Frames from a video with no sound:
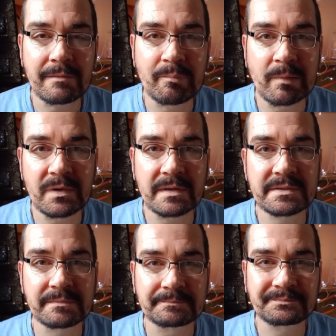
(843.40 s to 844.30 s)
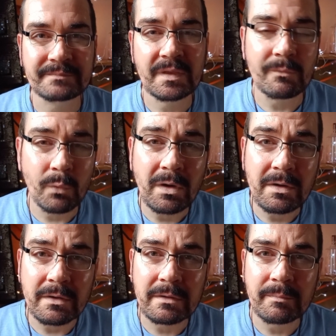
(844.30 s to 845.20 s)
products that
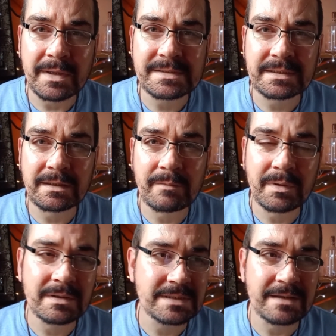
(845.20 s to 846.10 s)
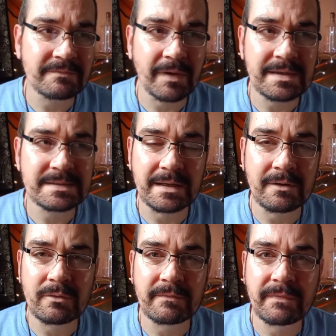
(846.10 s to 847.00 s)
work, basically. Because let's face it, a
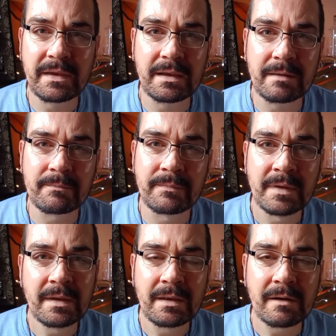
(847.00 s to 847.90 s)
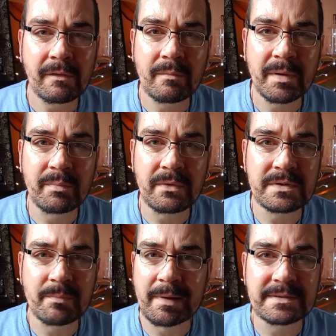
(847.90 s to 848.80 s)
lot of the big
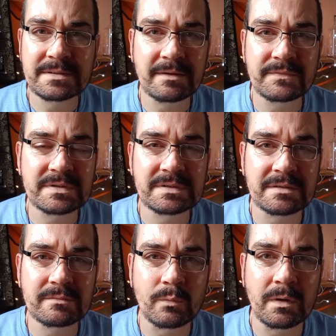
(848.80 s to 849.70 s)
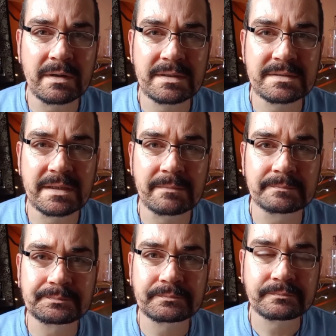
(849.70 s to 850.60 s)
beauty brand stuff just doesn't work, does it?
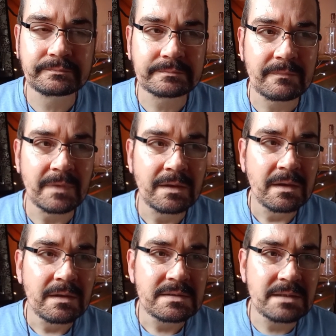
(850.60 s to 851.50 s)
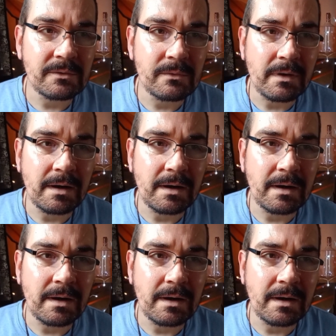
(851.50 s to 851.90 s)
So